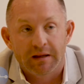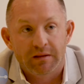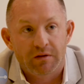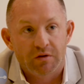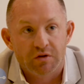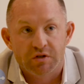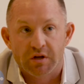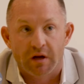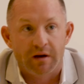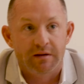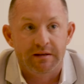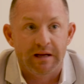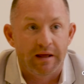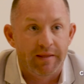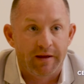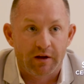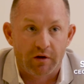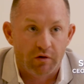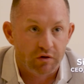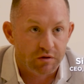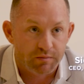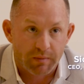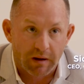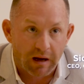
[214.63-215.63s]
There's not a day that
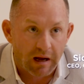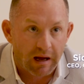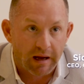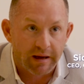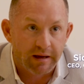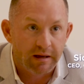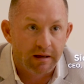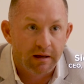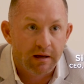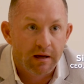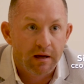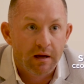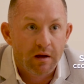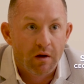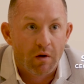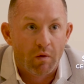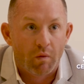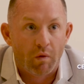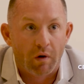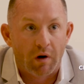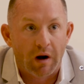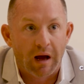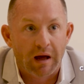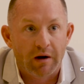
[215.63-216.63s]
goes by
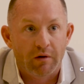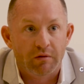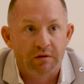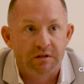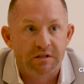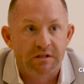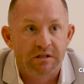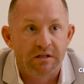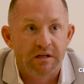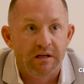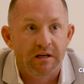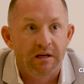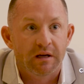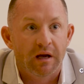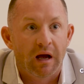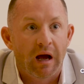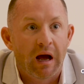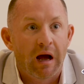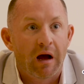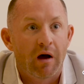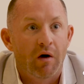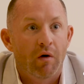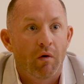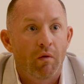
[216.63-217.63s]
where I don't see
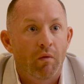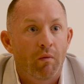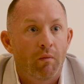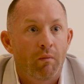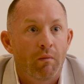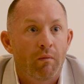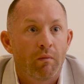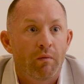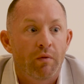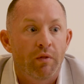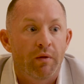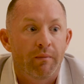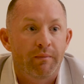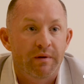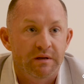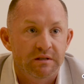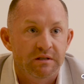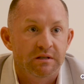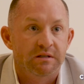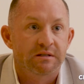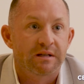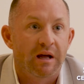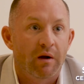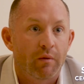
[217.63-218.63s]
how the
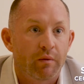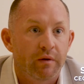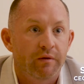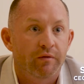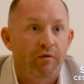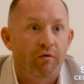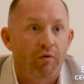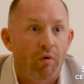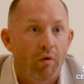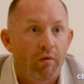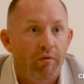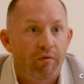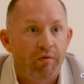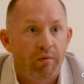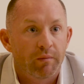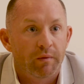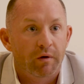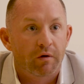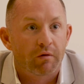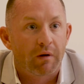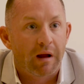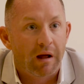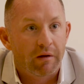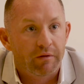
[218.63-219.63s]
business that we've grown from the
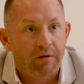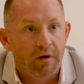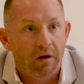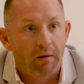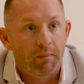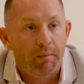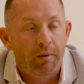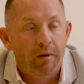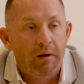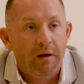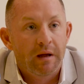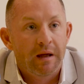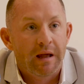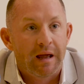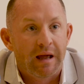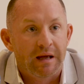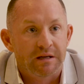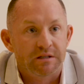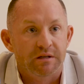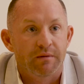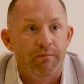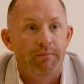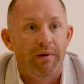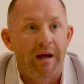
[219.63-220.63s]
ground up
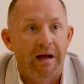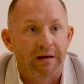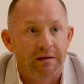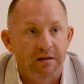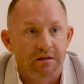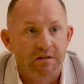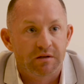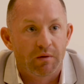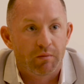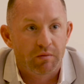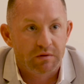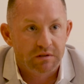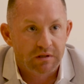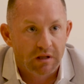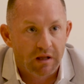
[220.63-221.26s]
has impacted someone's